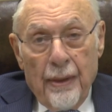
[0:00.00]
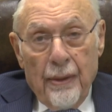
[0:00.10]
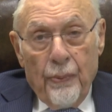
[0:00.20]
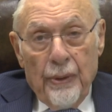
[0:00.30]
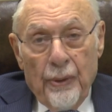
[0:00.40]

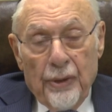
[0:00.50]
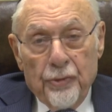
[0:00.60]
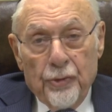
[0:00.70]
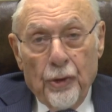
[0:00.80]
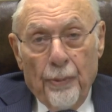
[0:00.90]
We were
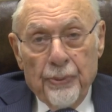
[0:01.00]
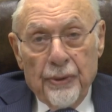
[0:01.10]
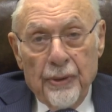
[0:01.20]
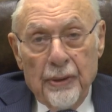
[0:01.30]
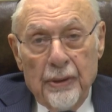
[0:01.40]

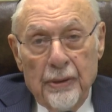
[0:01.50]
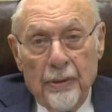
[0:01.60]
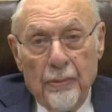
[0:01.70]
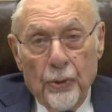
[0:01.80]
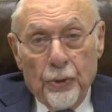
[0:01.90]
stopped
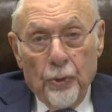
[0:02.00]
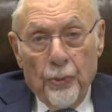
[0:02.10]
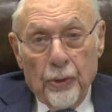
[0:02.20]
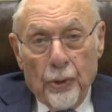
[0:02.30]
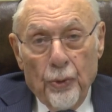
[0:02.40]
in
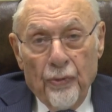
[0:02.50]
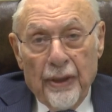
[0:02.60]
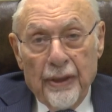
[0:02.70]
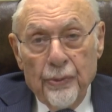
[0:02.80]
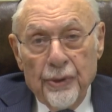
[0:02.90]
Mosonmagyaróvár,